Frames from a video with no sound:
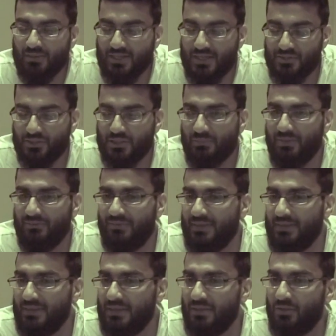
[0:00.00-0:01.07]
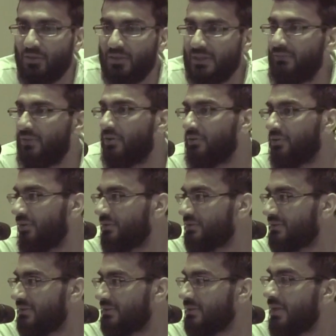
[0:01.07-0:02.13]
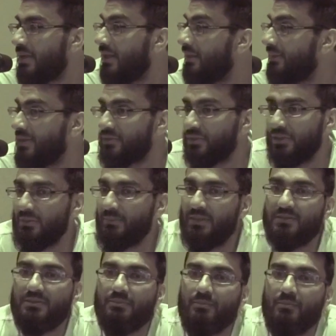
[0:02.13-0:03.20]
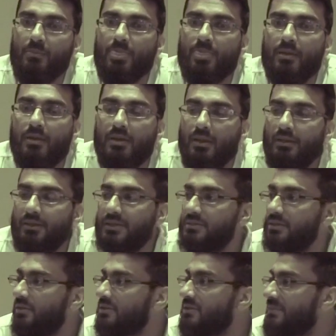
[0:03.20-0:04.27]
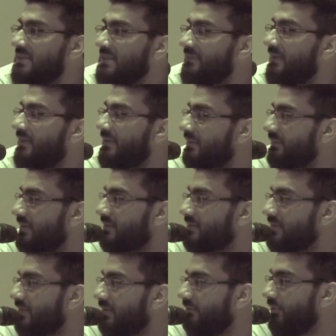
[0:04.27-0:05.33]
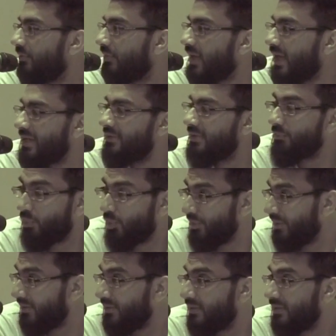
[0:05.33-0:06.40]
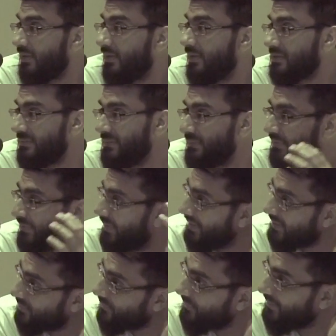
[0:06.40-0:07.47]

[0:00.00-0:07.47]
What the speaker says: days should they be feeding or giving condolences? There's no limit. There's no specific limit for either mourning. Some people think it's